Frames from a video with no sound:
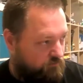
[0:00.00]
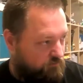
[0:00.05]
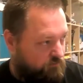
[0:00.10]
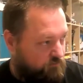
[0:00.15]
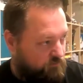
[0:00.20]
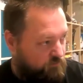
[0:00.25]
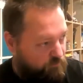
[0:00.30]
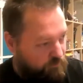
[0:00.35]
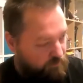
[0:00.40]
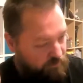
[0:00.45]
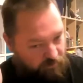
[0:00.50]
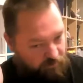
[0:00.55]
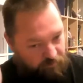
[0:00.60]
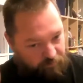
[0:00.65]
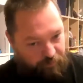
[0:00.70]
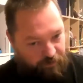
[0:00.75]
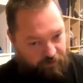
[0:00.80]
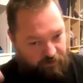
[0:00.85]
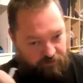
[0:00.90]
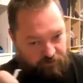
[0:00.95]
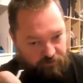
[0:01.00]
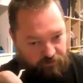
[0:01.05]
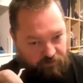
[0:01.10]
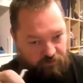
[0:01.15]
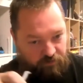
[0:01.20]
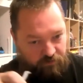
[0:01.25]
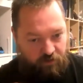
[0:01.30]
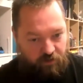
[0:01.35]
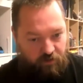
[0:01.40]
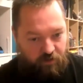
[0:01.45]
she went on
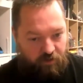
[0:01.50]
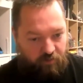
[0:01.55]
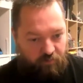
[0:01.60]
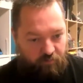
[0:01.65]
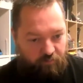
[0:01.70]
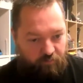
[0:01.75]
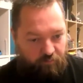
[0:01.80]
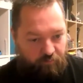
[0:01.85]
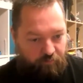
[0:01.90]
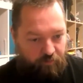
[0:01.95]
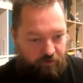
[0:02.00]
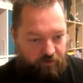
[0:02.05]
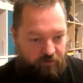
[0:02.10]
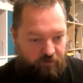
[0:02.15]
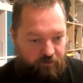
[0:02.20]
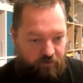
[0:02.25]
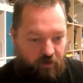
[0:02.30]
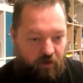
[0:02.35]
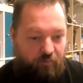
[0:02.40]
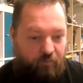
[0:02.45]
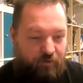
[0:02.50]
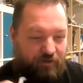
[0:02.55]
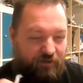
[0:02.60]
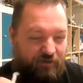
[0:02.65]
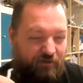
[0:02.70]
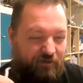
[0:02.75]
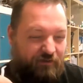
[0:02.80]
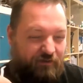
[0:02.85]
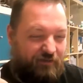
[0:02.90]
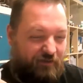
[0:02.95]
pension, but the company
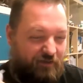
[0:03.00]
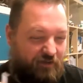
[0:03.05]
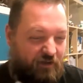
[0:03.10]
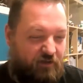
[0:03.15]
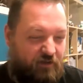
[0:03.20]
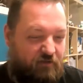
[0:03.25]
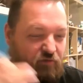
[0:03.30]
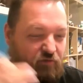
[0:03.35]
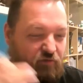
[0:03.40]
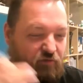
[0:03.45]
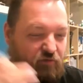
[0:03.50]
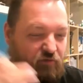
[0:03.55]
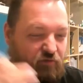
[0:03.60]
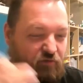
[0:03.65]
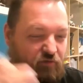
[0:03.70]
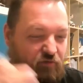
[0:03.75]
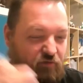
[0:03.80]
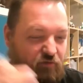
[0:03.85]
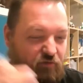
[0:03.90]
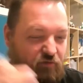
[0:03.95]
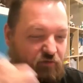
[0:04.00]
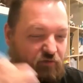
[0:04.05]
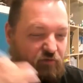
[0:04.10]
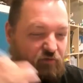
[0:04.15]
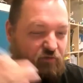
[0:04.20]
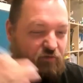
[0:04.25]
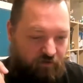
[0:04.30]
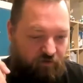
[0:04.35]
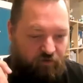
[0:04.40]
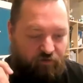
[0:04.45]
doesn't need to hire
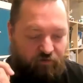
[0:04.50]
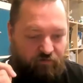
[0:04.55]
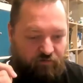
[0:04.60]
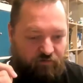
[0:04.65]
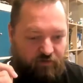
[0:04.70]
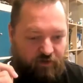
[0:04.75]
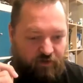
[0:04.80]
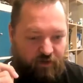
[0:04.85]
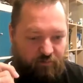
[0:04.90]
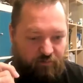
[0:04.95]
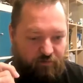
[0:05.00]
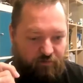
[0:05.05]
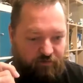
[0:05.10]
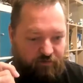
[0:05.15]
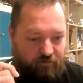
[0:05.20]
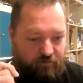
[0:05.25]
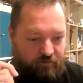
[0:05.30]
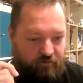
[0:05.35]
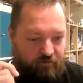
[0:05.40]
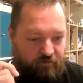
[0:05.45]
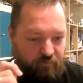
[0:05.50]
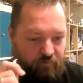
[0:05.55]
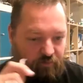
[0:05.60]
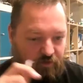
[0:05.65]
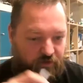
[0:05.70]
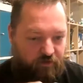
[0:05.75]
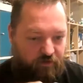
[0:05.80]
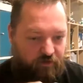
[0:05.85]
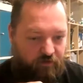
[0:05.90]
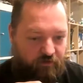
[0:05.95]
anybody new for that position
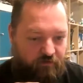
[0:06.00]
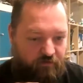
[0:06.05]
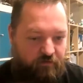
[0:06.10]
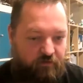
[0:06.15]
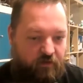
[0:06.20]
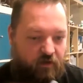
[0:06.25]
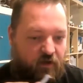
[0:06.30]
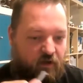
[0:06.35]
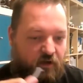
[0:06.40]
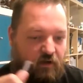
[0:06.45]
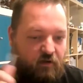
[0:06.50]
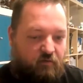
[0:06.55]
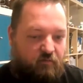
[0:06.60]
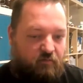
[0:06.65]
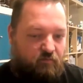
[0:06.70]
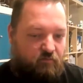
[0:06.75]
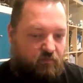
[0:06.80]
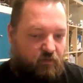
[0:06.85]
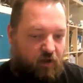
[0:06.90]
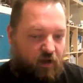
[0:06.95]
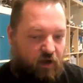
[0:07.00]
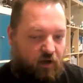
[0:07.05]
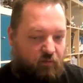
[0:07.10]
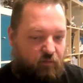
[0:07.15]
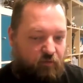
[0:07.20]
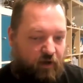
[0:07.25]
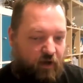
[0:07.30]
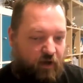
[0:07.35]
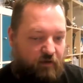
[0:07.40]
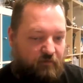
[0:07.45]
because now
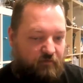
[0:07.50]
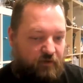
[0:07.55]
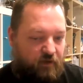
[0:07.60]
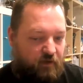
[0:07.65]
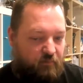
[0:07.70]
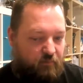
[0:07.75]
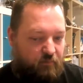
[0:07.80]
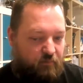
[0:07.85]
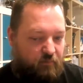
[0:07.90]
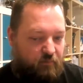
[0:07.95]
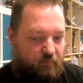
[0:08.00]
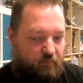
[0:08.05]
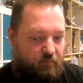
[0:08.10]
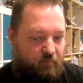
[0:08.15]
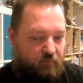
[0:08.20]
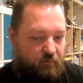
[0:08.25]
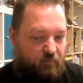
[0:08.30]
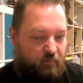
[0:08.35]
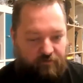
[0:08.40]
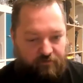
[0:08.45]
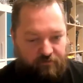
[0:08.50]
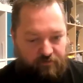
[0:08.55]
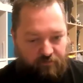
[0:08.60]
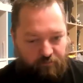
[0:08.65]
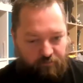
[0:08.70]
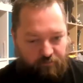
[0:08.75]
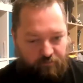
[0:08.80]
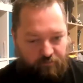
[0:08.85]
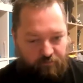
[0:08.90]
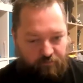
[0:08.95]
we have that Microsoft
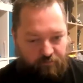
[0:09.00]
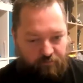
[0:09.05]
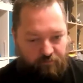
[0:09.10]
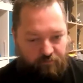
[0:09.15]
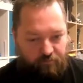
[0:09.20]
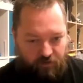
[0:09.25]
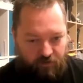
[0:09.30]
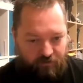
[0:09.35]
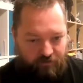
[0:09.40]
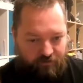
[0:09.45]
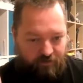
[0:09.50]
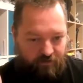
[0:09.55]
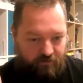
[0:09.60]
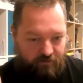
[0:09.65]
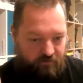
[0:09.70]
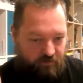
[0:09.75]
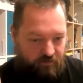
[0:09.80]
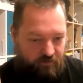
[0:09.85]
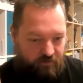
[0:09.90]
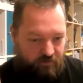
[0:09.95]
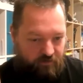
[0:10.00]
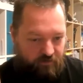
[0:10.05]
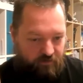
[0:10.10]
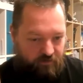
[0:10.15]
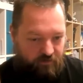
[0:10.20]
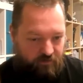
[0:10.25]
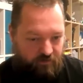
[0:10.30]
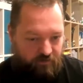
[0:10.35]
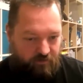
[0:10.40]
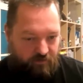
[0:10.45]
system and it's actually
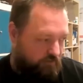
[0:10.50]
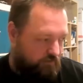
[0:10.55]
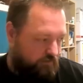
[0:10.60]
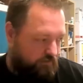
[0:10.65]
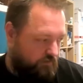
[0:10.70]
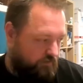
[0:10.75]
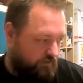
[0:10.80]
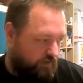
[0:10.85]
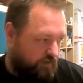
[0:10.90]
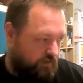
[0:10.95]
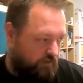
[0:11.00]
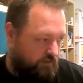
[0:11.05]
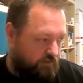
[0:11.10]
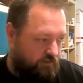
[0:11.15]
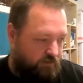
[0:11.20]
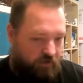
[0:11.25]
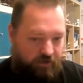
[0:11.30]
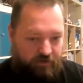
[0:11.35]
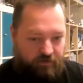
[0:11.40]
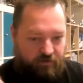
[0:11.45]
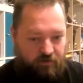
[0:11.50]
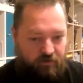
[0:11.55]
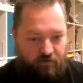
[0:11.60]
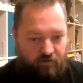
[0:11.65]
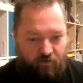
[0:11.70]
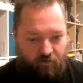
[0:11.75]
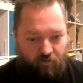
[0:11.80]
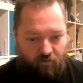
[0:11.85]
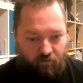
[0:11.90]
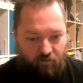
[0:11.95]
much better at
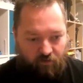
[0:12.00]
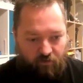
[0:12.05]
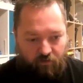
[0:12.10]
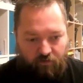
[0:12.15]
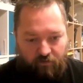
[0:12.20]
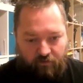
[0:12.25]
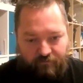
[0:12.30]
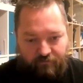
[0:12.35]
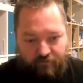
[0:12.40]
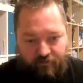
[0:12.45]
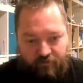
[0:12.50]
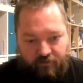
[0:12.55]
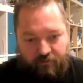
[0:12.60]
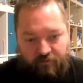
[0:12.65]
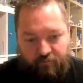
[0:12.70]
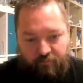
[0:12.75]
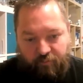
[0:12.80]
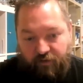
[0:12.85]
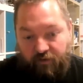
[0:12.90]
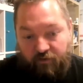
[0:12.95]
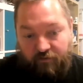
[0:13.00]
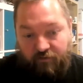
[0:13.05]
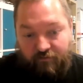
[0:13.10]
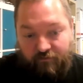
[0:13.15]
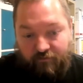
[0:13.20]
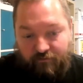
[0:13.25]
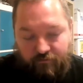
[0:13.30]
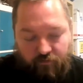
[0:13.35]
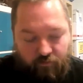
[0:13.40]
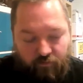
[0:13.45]
collecting all of the
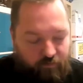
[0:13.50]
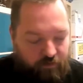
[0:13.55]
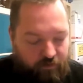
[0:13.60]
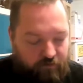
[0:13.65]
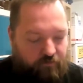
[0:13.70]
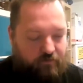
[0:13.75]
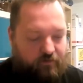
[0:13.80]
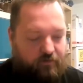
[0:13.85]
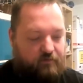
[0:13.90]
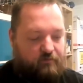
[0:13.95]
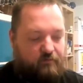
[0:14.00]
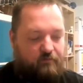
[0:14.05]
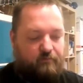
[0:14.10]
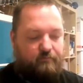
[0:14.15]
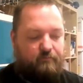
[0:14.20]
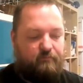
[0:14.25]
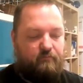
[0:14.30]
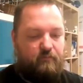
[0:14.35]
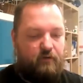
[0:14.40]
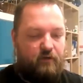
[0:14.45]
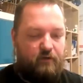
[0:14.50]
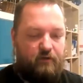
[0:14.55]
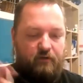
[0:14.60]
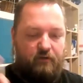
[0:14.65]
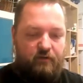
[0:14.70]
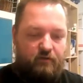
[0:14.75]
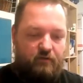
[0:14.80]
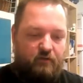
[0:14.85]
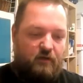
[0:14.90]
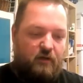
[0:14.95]
bills, whatever it is. Right?
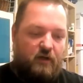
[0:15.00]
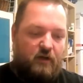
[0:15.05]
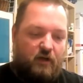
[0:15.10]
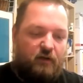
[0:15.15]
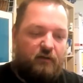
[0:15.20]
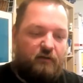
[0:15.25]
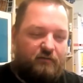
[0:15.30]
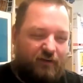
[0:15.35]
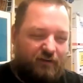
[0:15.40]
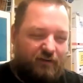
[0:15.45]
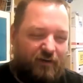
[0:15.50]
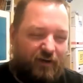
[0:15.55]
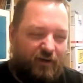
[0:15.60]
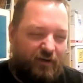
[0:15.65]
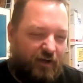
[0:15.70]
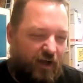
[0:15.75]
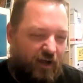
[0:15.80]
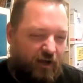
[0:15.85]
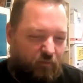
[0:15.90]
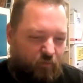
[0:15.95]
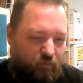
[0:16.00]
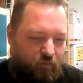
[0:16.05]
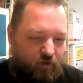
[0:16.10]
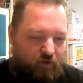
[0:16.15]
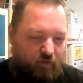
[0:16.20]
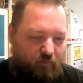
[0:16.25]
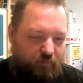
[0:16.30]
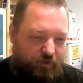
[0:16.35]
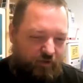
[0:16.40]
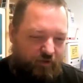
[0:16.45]
It, stuff like that
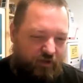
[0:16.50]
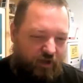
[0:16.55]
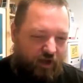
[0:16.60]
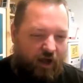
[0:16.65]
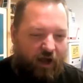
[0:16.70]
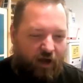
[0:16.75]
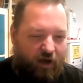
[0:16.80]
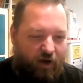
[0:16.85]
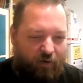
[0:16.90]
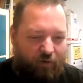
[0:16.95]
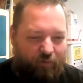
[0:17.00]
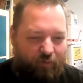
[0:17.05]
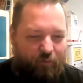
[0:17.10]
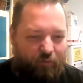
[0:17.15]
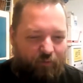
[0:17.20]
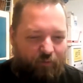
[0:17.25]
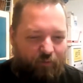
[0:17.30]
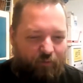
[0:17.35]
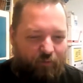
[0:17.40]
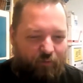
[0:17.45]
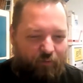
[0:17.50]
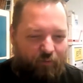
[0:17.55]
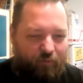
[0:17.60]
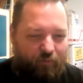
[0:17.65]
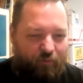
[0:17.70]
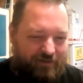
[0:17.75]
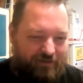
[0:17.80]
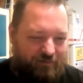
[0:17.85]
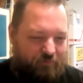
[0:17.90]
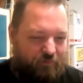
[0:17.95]
will be how we
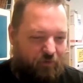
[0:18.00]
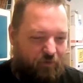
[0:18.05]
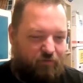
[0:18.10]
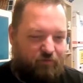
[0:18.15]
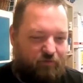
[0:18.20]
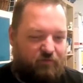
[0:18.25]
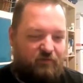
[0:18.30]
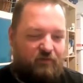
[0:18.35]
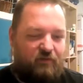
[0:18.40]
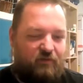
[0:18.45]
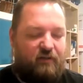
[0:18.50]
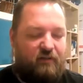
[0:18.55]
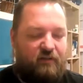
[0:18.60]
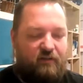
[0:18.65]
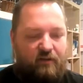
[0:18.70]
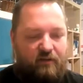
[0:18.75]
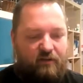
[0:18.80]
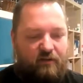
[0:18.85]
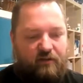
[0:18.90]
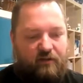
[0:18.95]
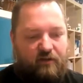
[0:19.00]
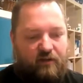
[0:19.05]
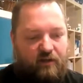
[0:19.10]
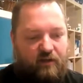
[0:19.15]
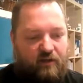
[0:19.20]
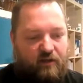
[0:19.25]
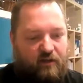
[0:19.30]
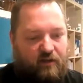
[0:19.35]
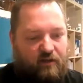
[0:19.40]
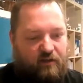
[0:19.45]
see it most, I think,
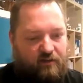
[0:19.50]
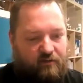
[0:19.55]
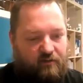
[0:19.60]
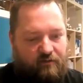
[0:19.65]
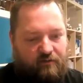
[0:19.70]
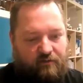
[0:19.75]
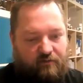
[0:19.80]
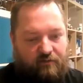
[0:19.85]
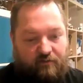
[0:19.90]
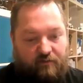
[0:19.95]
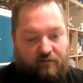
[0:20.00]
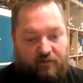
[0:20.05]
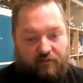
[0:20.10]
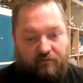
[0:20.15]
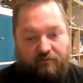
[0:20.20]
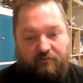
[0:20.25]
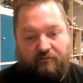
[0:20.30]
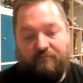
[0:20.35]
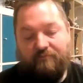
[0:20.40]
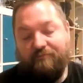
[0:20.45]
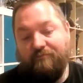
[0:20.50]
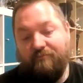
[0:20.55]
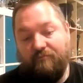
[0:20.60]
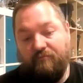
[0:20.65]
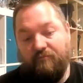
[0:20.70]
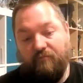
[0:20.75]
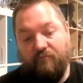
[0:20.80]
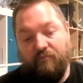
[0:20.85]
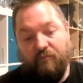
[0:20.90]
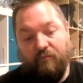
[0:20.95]
is that
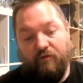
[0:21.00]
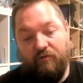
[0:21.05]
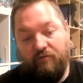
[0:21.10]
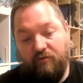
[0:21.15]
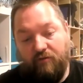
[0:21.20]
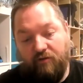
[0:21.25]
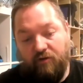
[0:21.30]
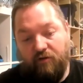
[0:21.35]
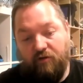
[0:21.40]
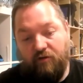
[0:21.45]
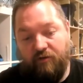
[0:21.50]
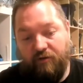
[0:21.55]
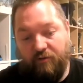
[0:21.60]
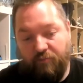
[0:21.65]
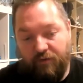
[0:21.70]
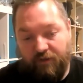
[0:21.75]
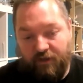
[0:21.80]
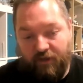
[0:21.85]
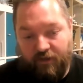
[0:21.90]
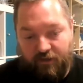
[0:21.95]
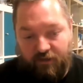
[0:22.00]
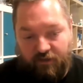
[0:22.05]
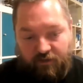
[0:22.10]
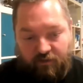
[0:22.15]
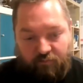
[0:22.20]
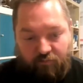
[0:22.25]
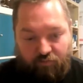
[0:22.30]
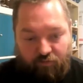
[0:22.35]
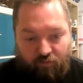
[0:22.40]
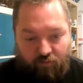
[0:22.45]
we'll slowly be
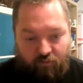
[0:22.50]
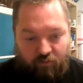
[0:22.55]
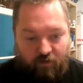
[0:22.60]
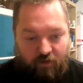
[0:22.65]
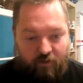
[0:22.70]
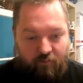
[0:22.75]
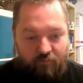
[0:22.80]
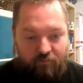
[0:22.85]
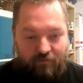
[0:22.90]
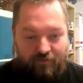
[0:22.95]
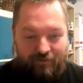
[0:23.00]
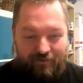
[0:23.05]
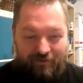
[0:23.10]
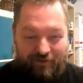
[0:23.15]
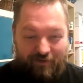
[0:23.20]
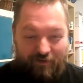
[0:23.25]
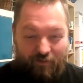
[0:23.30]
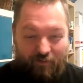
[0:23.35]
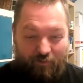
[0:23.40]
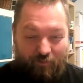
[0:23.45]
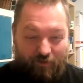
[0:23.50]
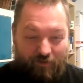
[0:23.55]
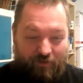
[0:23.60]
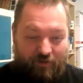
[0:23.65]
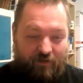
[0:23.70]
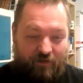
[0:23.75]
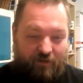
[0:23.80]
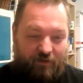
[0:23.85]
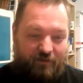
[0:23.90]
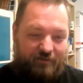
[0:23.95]
getting programs and they'll
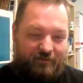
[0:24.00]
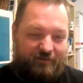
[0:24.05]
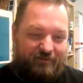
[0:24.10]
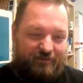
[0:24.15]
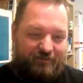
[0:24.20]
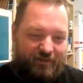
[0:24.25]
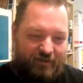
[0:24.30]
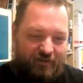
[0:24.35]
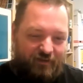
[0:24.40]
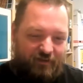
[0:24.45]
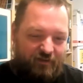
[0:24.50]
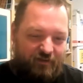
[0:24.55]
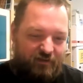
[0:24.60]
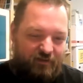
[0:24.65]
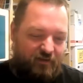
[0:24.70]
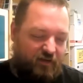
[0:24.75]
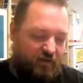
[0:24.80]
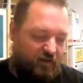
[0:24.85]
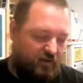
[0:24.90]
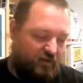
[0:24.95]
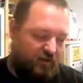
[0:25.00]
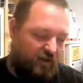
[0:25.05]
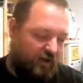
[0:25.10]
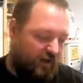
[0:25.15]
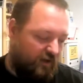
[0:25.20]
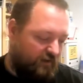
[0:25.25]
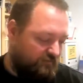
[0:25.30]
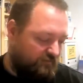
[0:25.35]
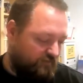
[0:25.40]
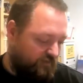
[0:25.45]
be extended and
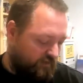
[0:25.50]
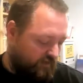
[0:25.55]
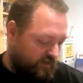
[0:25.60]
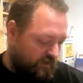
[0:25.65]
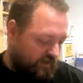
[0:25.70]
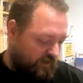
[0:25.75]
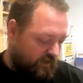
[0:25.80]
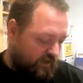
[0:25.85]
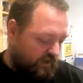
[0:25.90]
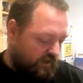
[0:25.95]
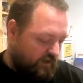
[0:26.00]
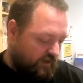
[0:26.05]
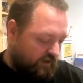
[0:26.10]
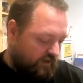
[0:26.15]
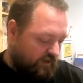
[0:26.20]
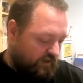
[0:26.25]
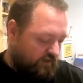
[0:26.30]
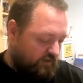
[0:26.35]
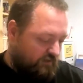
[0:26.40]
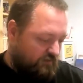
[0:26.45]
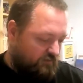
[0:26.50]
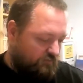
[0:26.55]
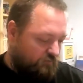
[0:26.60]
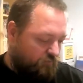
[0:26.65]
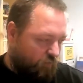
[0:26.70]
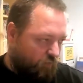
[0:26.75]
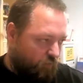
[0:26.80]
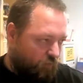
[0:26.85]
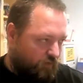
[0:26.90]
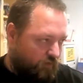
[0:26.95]
have
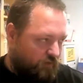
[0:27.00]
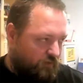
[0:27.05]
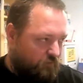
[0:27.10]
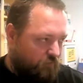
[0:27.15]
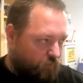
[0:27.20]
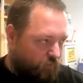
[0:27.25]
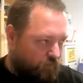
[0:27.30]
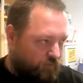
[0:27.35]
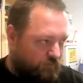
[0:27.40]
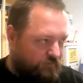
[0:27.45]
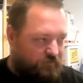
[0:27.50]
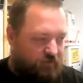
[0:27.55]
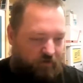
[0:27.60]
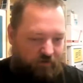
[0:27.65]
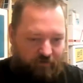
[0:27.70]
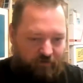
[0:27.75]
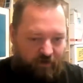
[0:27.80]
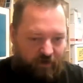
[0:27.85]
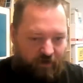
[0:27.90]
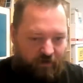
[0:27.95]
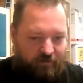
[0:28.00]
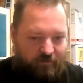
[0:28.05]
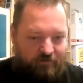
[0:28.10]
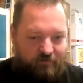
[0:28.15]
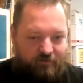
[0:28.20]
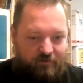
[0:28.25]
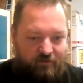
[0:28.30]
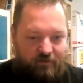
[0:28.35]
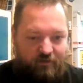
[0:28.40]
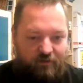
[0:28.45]
more and more
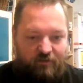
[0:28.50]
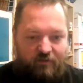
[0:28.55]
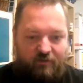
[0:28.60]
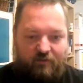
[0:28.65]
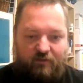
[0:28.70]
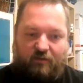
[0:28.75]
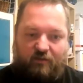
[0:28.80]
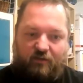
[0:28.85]
functionality and